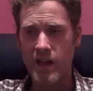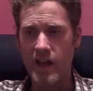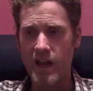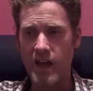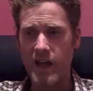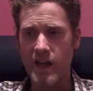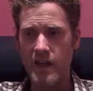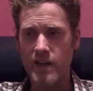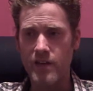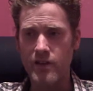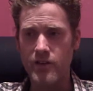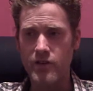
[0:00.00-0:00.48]

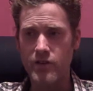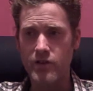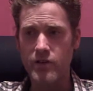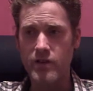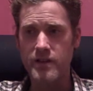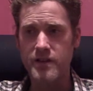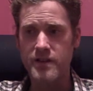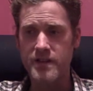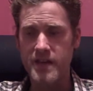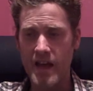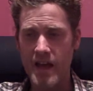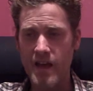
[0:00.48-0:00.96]
and you
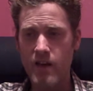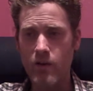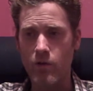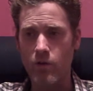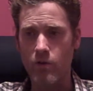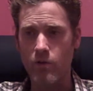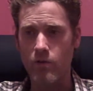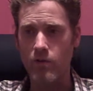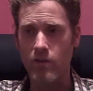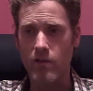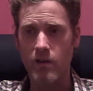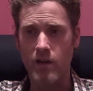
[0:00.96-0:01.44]
could
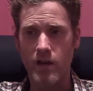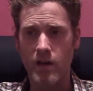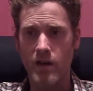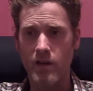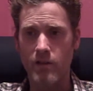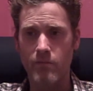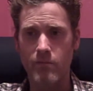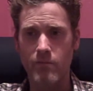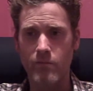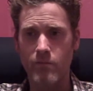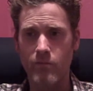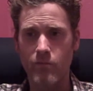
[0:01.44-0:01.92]
tell
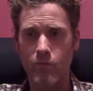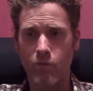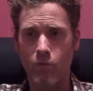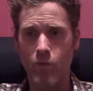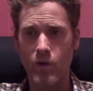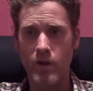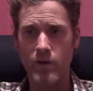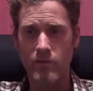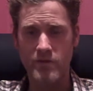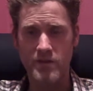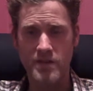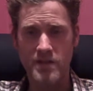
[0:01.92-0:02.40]
um,
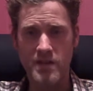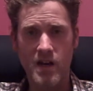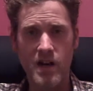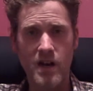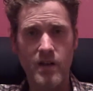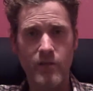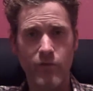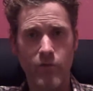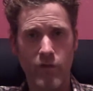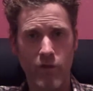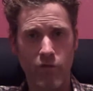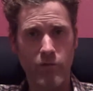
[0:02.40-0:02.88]
when it was
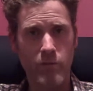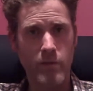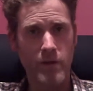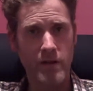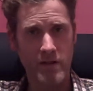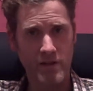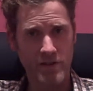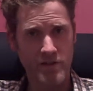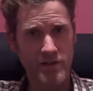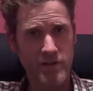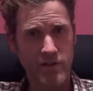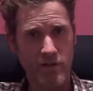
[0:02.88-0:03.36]
time for everybody
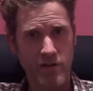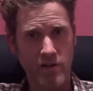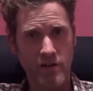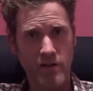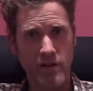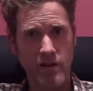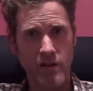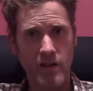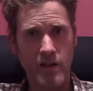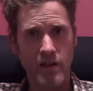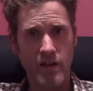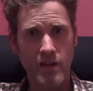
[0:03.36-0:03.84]
to start
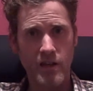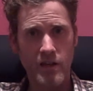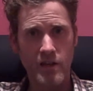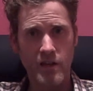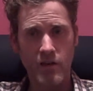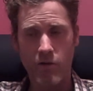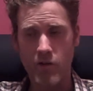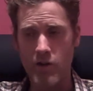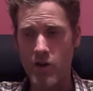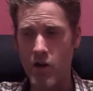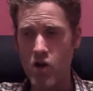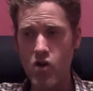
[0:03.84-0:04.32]

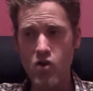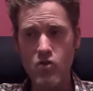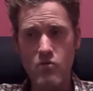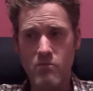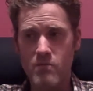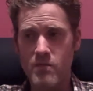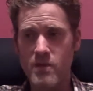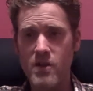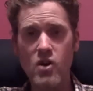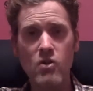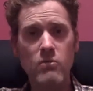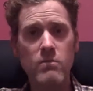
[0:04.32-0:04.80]
going home,
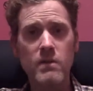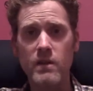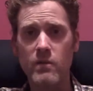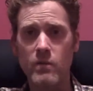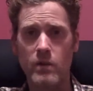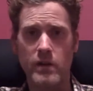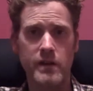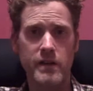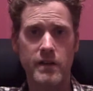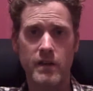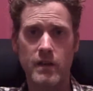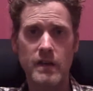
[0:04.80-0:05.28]
nobody
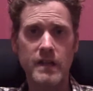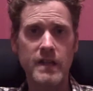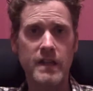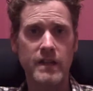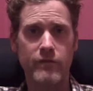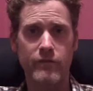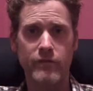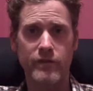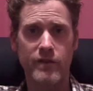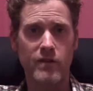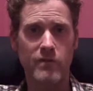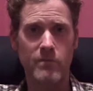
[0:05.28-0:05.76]
wanted to
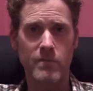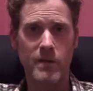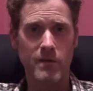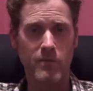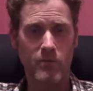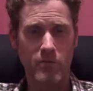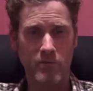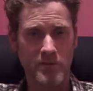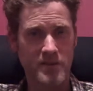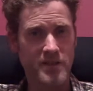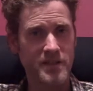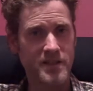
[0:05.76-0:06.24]
leave. You know,
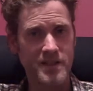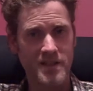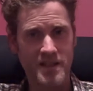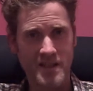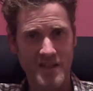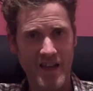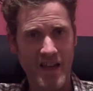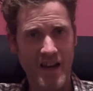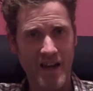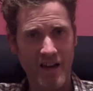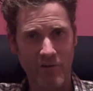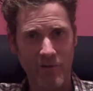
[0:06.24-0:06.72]
people were just
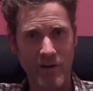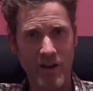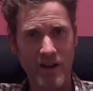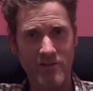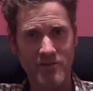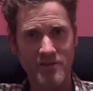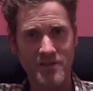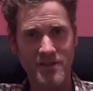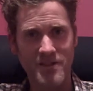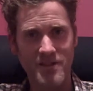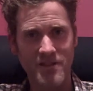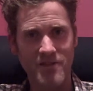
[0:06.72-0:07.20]
sat
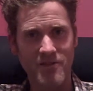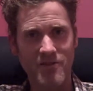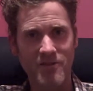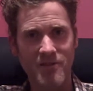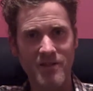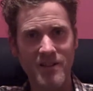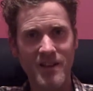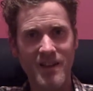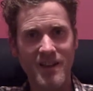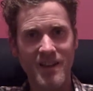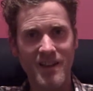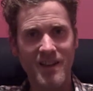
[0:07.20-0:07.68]
around still,
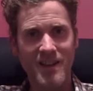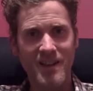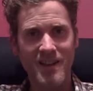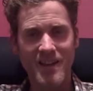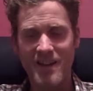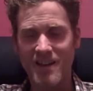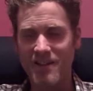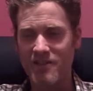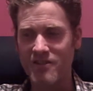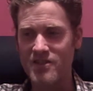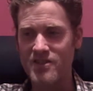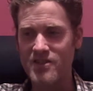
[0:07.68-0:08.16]

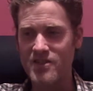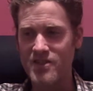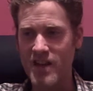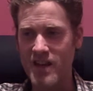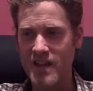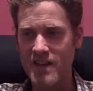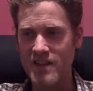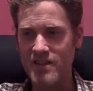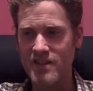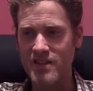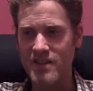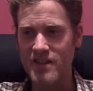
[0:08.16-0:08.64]
you know,
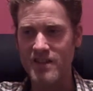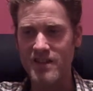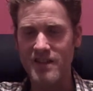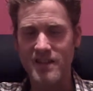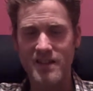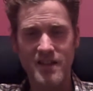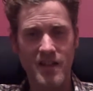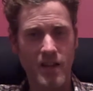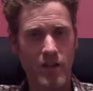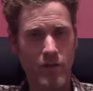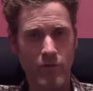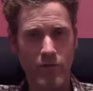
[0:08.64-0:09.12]
exchanging
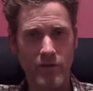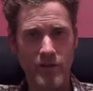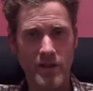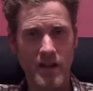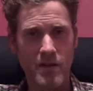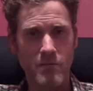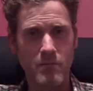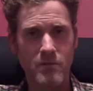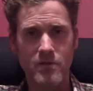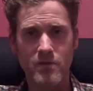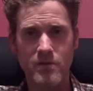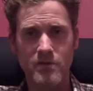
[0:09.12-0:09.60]
telephone
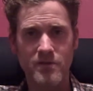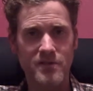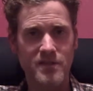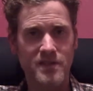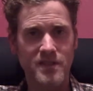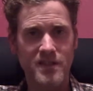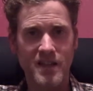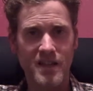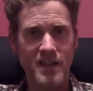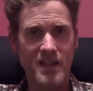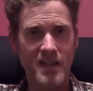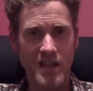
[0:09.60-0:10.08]

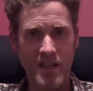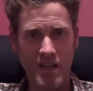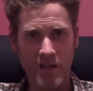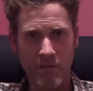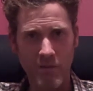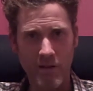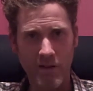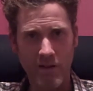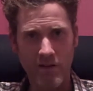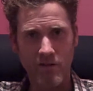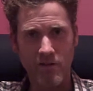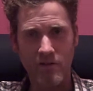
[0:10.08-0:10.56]
numbers,
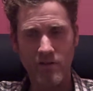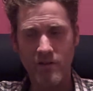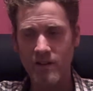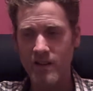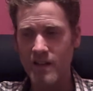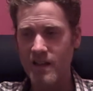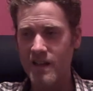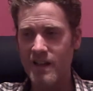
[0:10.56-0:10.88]
email.